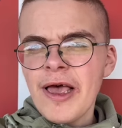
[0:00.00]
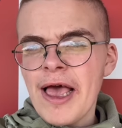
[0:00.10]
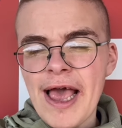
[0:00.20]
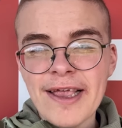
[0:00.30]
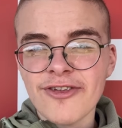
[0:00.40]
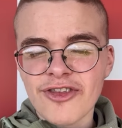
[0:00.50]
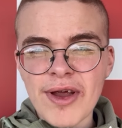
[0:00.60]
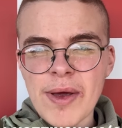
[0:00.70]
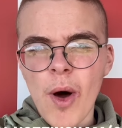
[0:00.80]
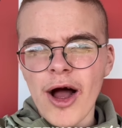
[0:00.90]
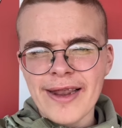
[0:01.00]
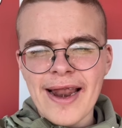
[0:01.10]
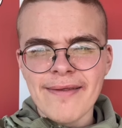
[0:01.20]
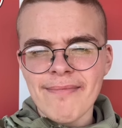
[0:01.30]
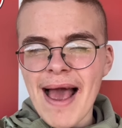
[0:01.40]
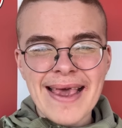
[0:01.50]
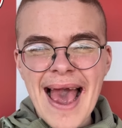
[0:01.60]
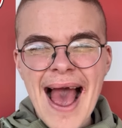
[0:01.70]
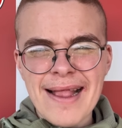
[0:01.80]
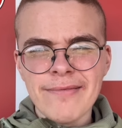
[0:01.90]
Oh. It's 3-1 and
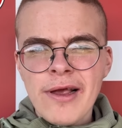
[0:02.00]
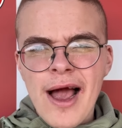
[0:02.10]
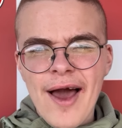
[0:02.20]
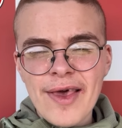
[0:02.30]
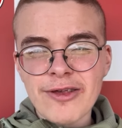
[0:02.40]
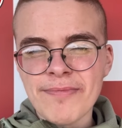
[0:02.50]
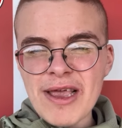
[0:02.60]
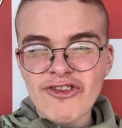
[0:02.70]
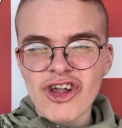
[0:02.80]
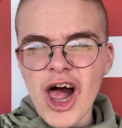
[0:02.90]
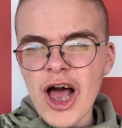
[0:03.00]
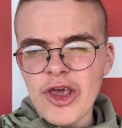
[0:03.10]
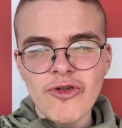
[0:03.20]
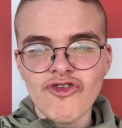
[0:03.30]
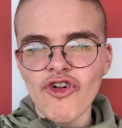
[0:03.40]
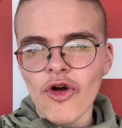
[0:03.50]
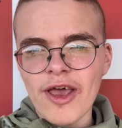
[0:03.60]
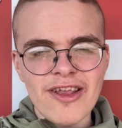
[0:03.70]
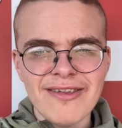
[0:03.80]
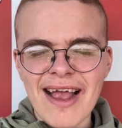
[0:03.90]
again, I think it's Mitch Clark who struck
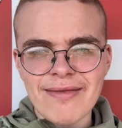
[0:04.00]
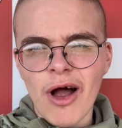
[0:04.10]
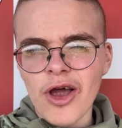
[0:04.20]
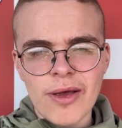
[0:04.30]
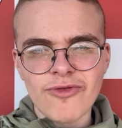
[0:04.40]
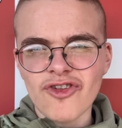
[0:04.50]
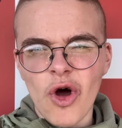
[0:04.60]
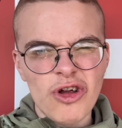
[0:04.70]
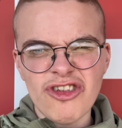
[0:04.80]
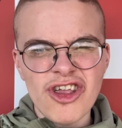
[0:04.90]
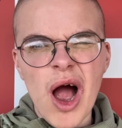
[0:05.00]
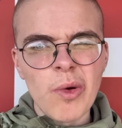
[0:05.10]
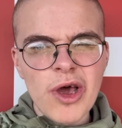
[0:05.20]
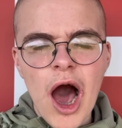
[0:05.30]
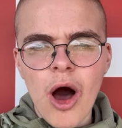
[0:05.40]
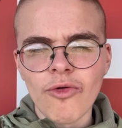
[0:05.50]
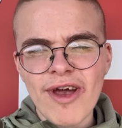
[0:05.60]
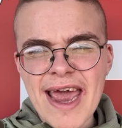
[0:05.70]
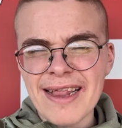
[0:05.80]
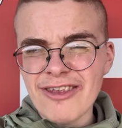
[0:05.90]
it. He said Nottingham scored. It's an own goal,
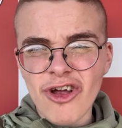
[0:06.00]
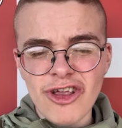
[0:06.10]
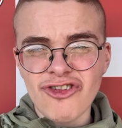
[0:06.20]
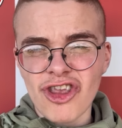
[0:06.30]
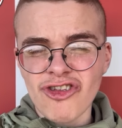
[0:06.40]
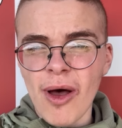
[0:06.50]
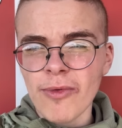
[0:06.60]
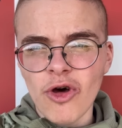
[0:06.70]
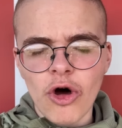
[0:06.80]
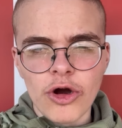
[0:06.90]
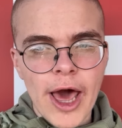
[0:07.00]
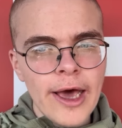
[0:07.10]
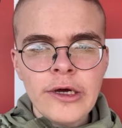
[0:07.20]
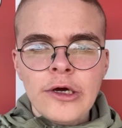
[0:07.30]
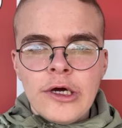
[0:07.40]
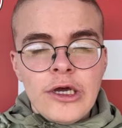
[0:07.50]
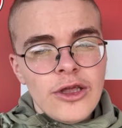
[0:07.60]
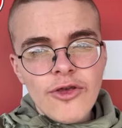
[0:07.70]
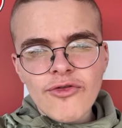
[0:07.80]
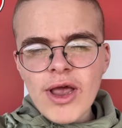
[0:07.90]
really. He's got into the top corner.
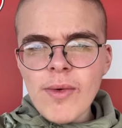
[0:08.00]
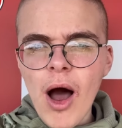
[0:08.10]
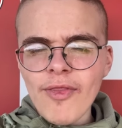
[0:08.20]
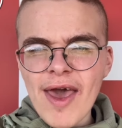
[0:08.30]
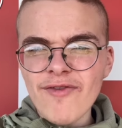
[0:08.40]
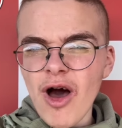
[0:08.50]
The 3-1, they've